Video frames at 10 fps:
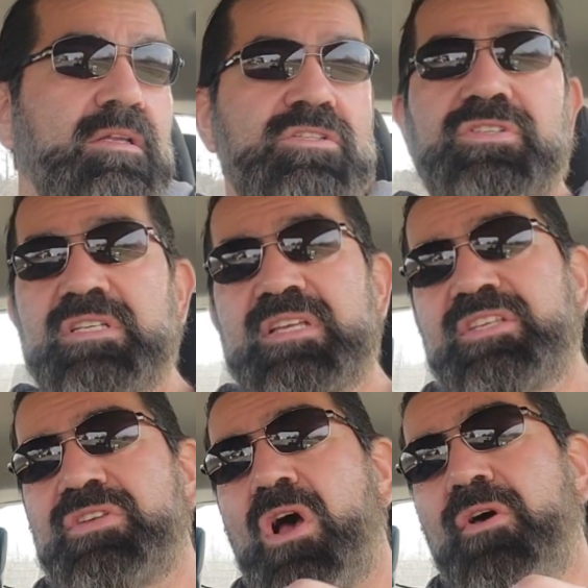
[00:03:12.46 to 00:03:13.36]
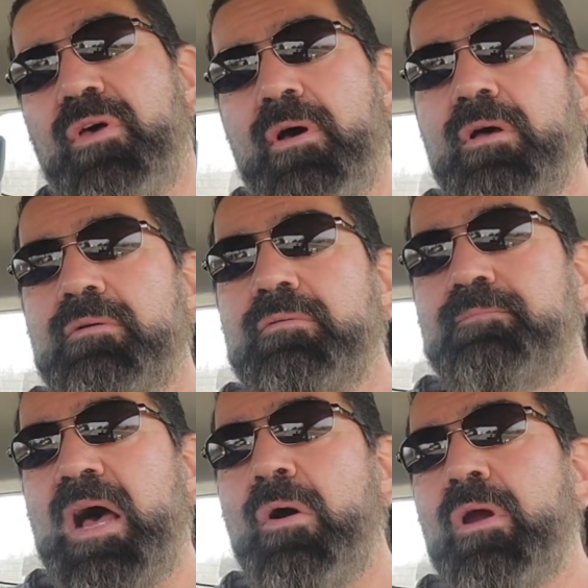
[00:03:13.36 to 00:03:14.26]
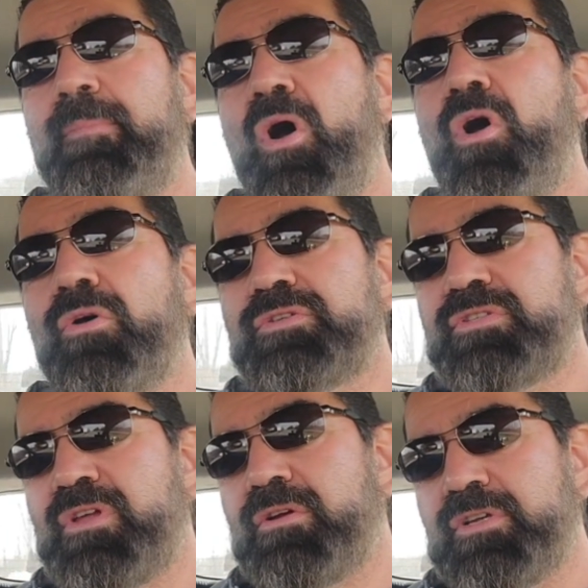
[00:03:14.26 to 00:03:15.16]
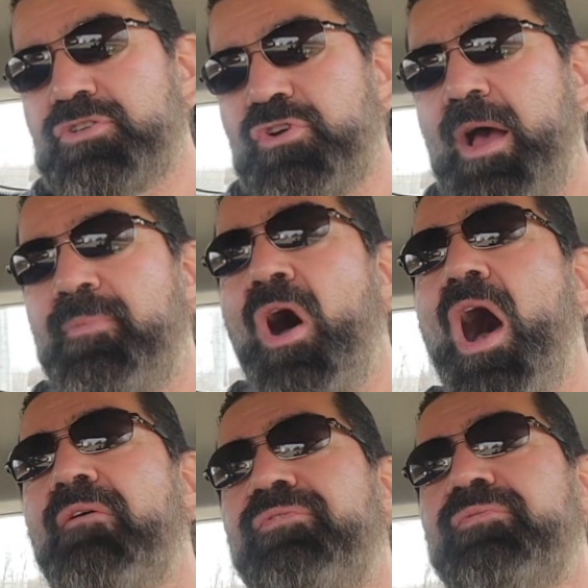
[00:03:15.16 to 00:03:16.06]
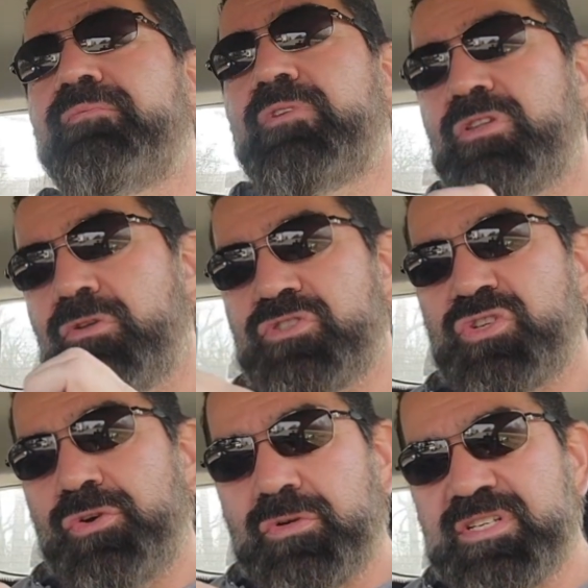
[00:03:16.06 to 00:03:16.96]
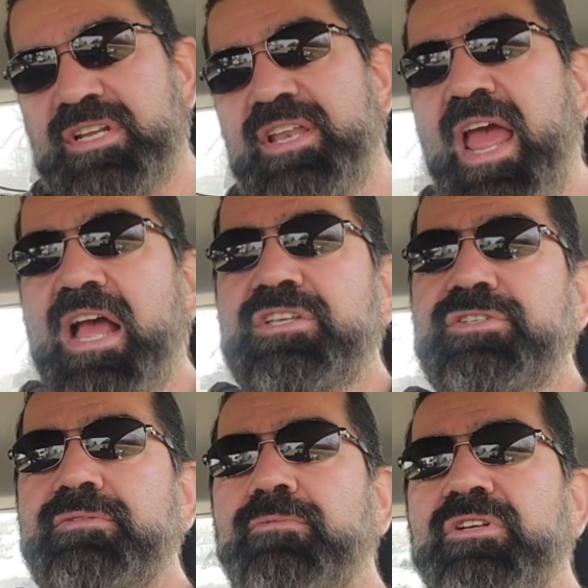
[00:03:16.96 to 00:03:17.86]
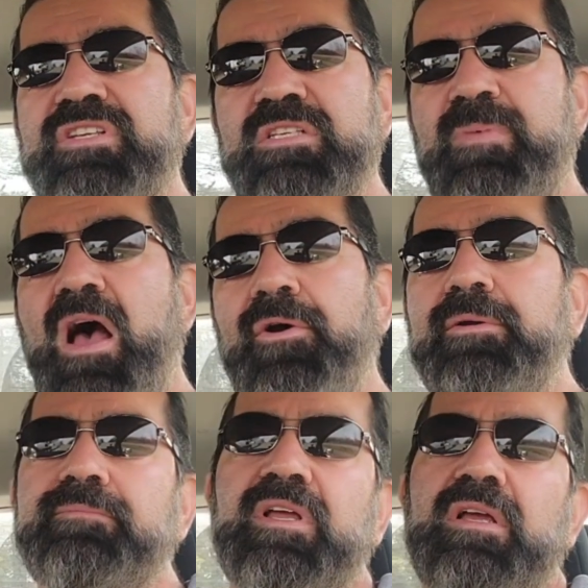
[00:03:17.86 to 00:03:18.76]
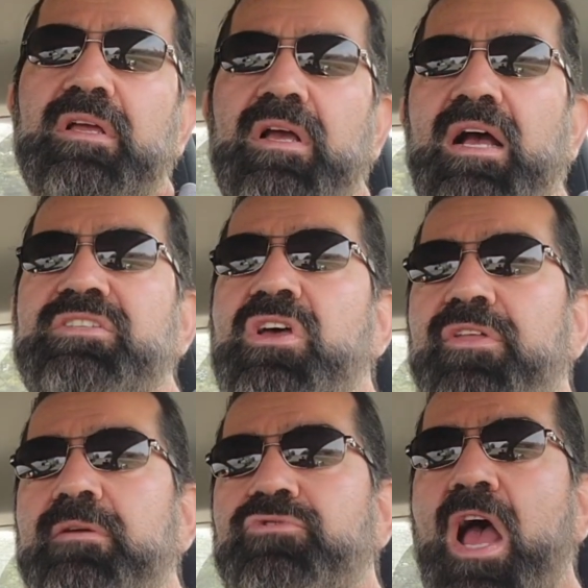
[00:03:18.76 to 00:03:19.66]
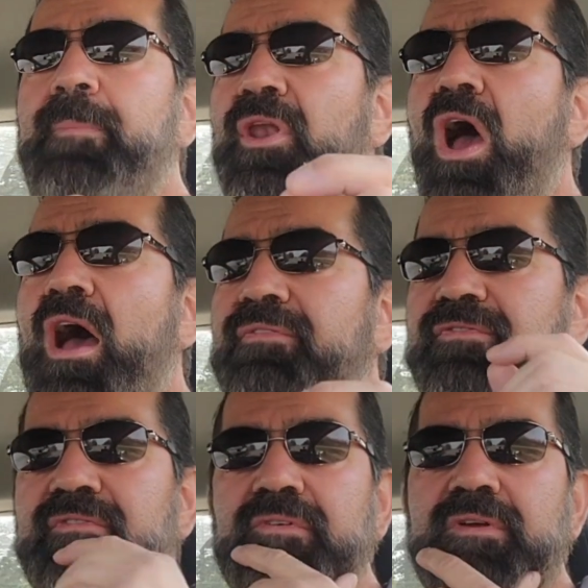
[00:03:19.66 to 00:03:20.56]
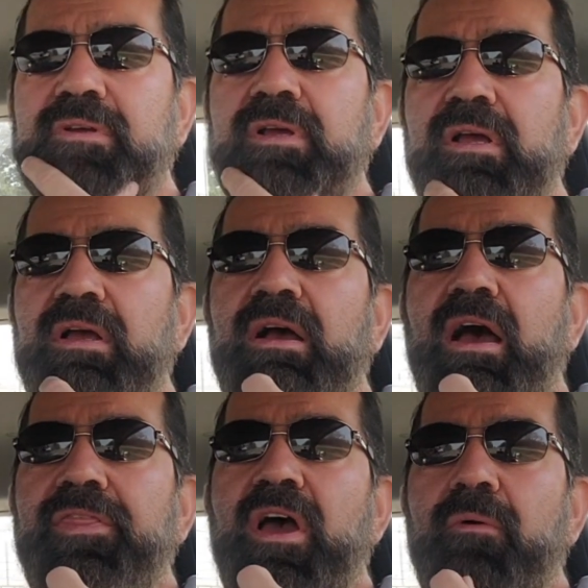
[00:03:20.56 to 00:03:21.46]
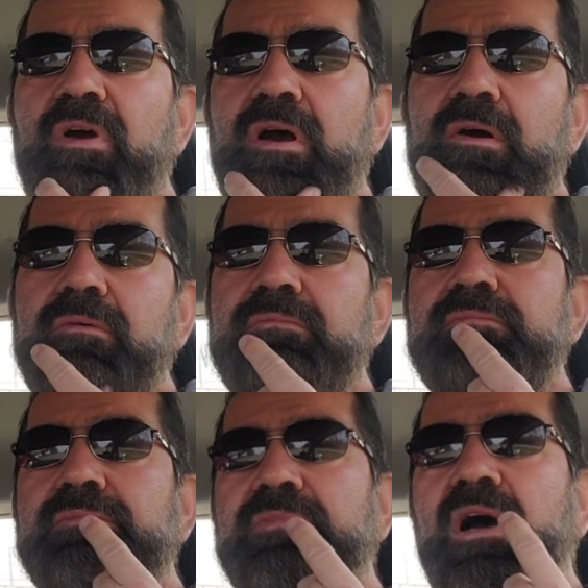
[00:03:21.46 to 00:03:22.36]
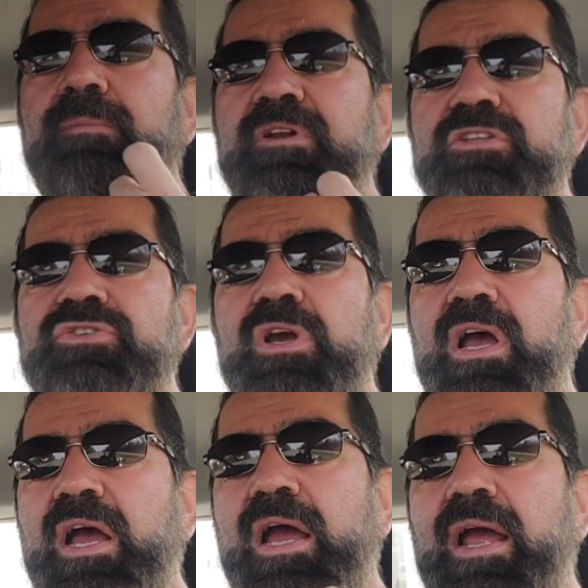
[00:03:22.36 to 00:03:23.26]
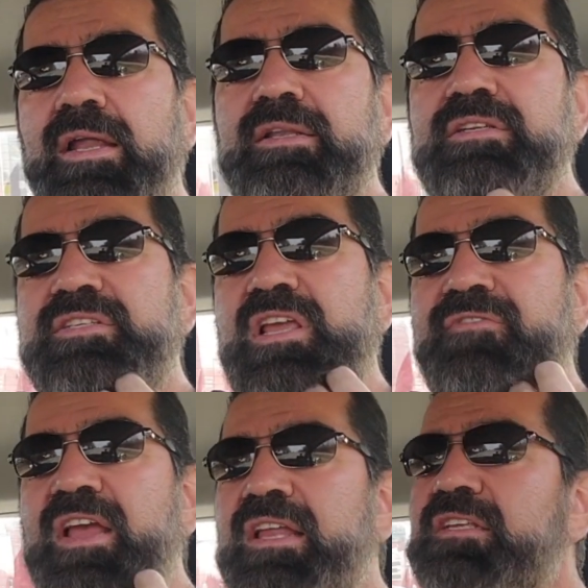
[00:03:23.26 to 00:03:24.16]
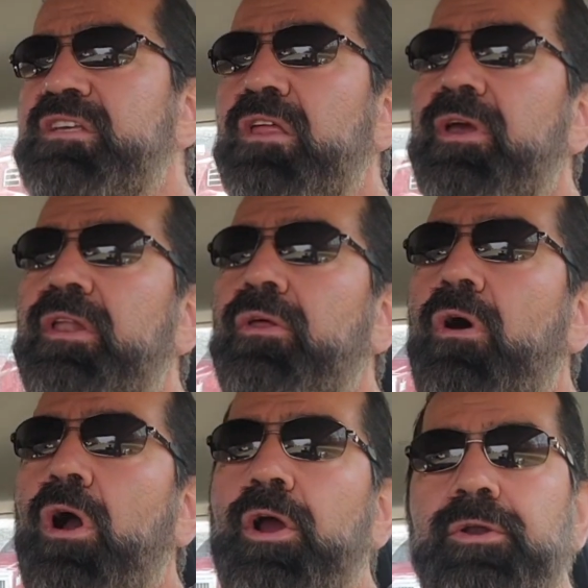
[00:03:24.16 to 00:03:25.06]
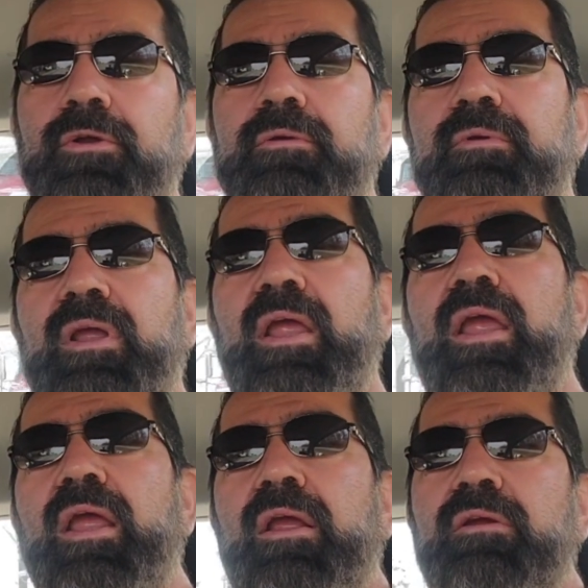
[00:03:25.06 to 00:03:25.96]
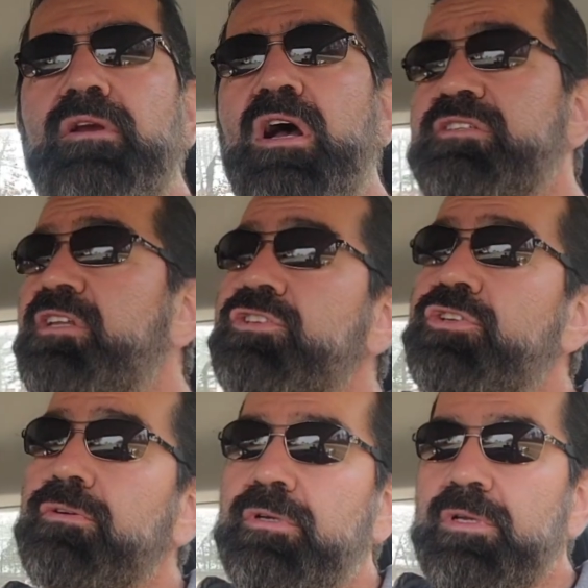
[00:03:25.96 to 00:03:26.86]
so since I saw the power bar starting to drop off, the little circles on the dash where it says power, I saw them dropping off. I thought, well, I'm gonna try to see if I can accelerate a little harder and cause an issue.